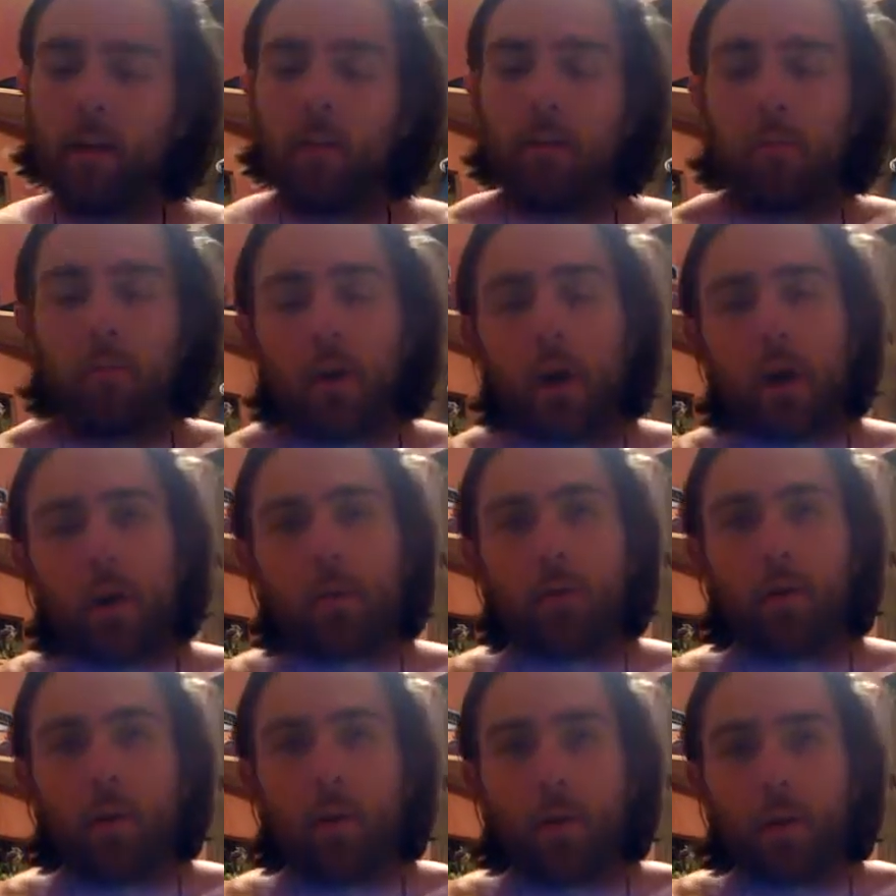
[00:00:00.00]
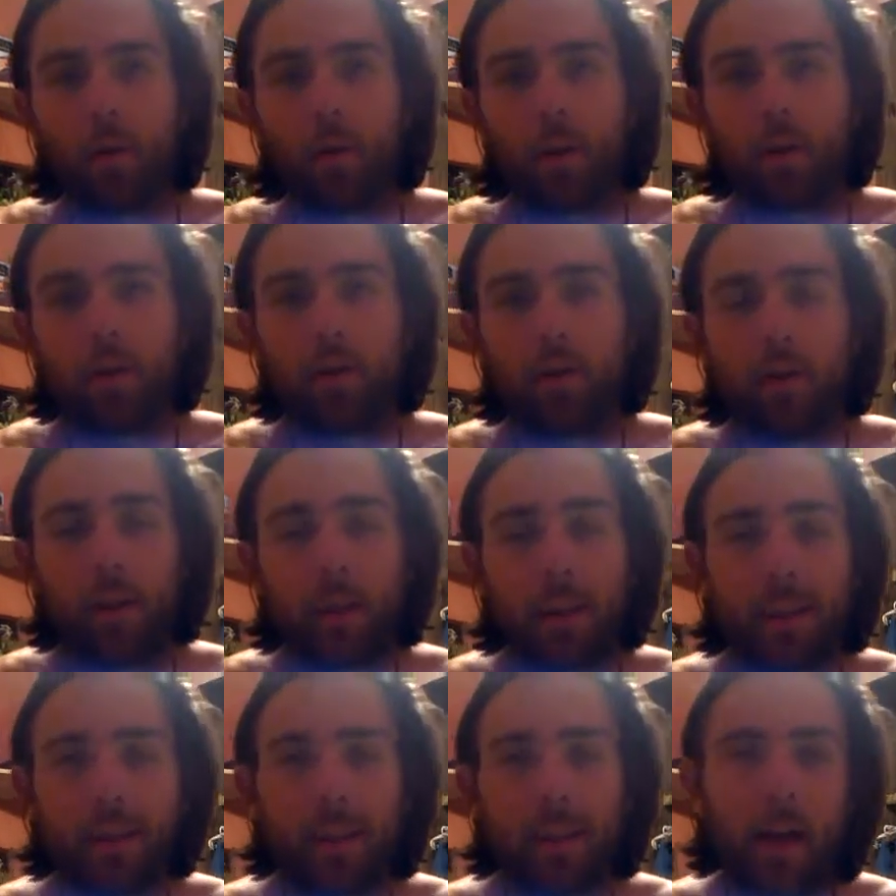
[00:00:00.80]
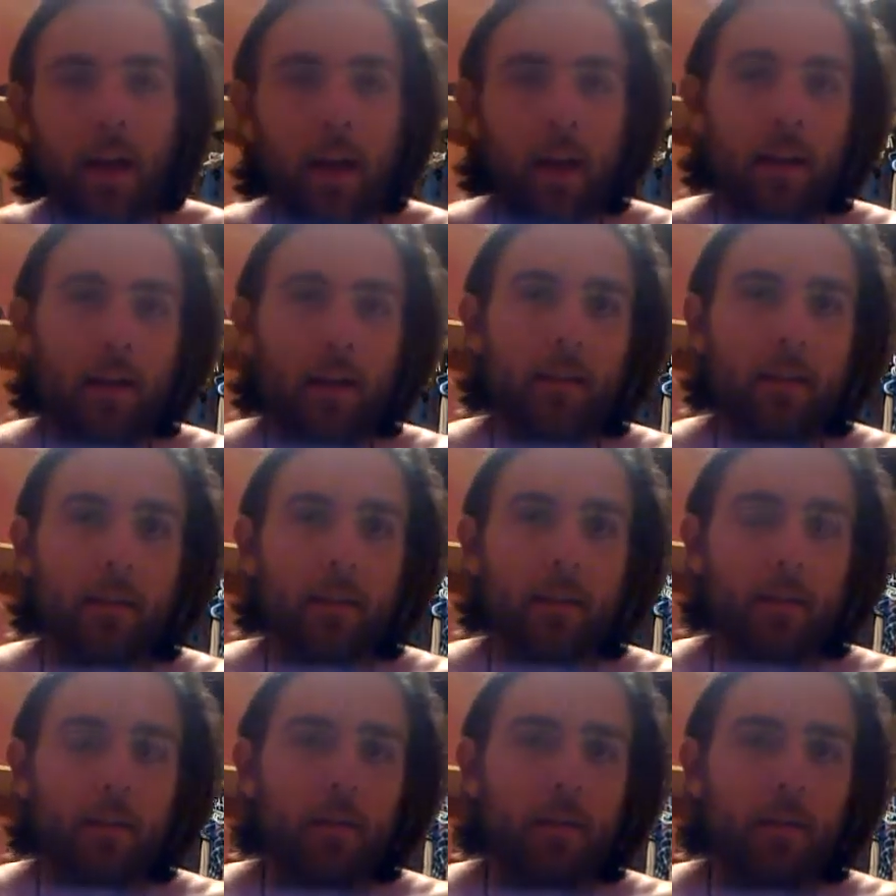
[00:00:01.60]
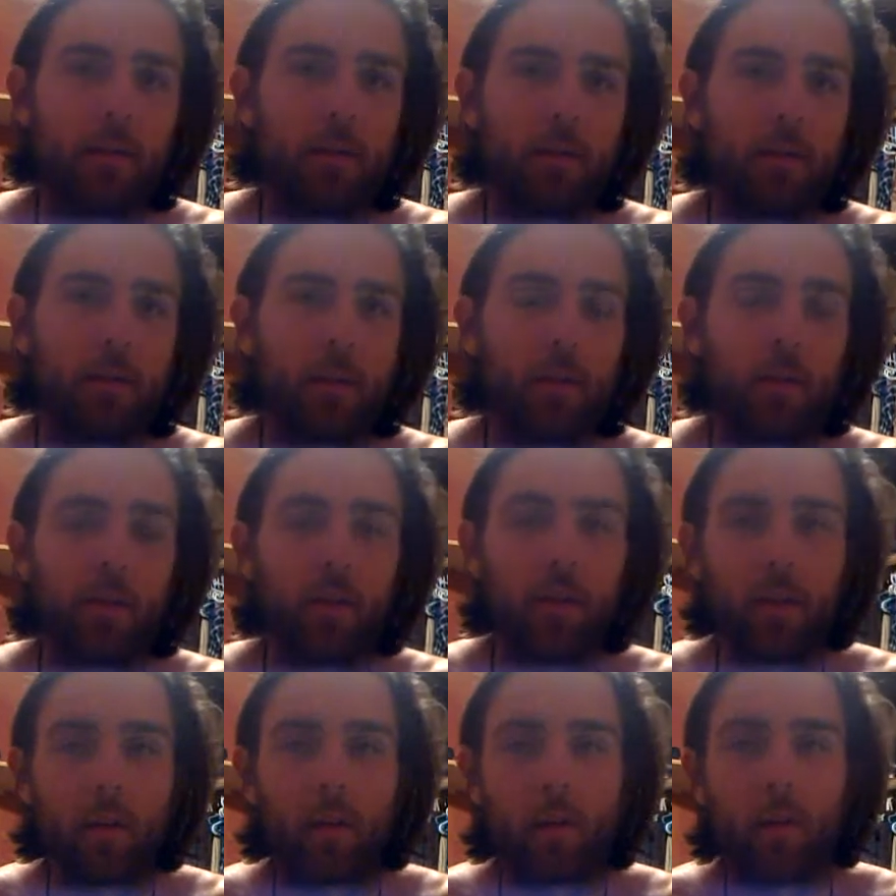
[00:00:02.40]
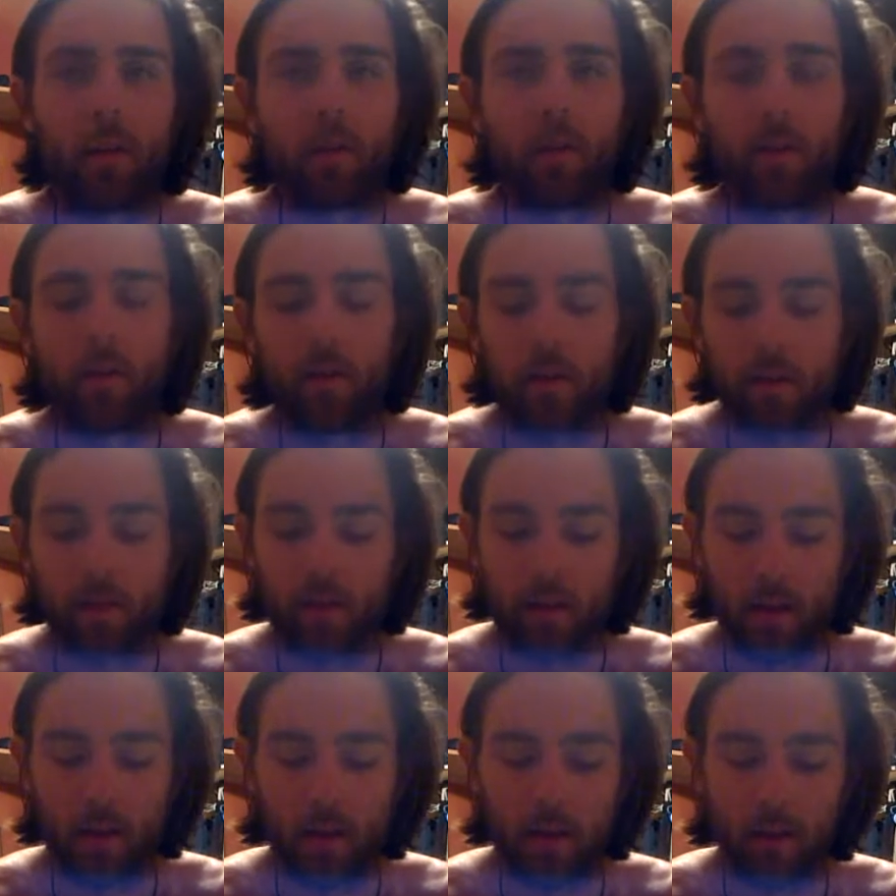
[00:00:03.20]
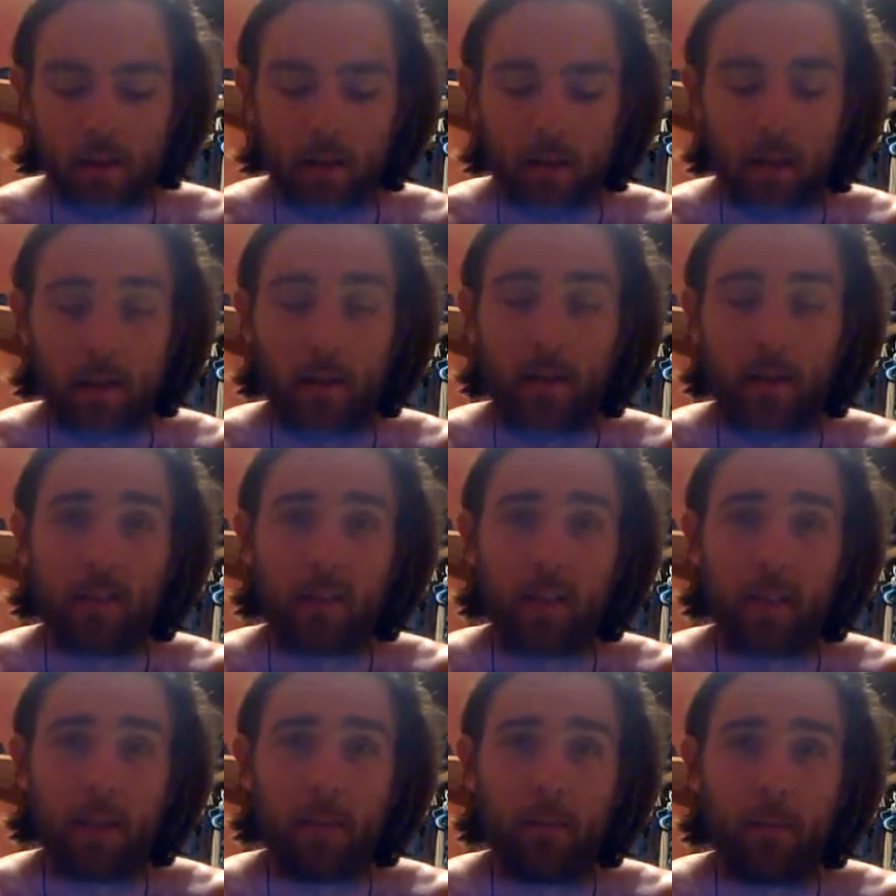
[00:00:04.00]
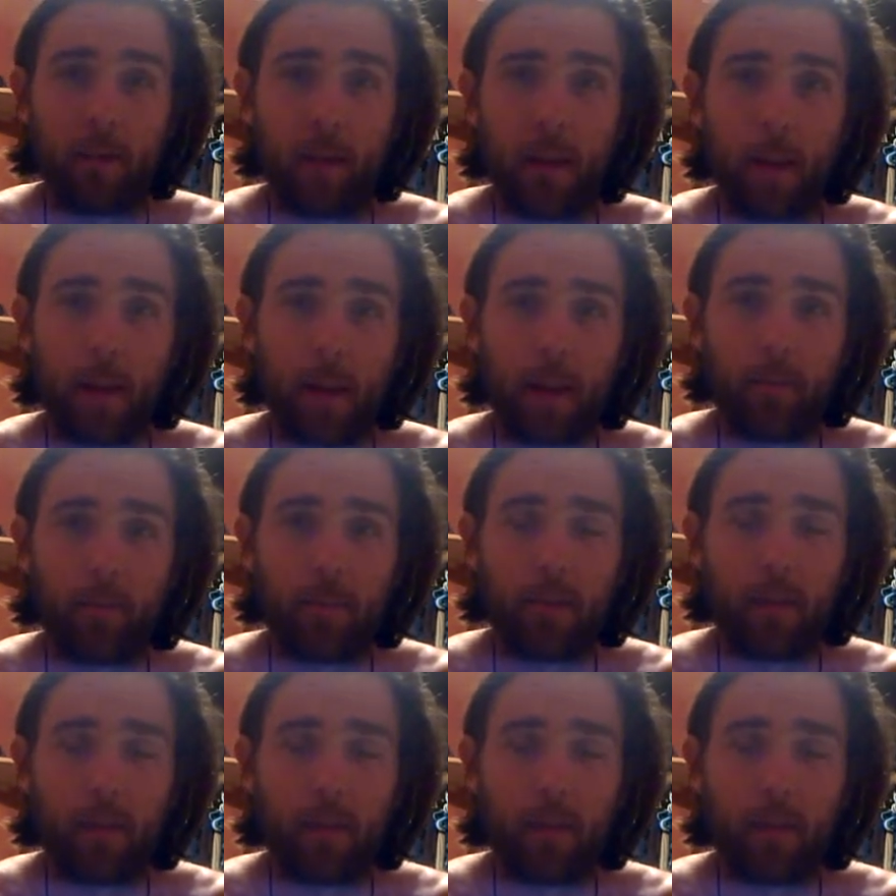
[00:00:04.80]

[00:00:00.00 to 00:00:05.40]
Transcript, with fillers: the monopole aligned with the Earth and the Sun on the same day.